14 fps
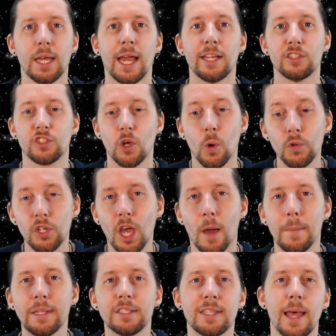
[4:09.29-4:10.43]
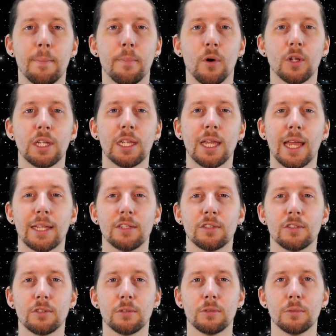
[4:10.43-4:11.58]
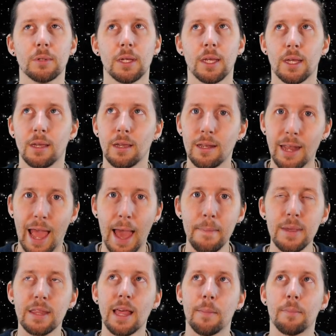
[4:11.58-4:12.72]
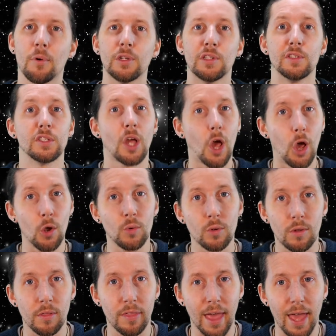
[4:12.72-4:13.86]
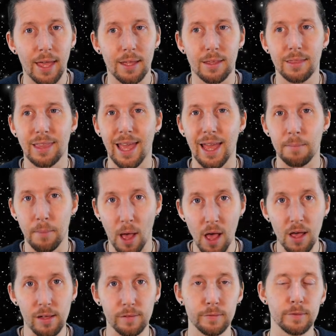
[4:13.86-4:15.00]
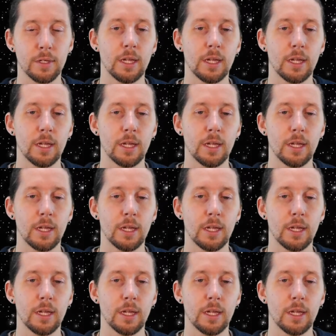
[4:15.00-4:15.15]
a soul to come into that body and to inhabit that body, to own that path,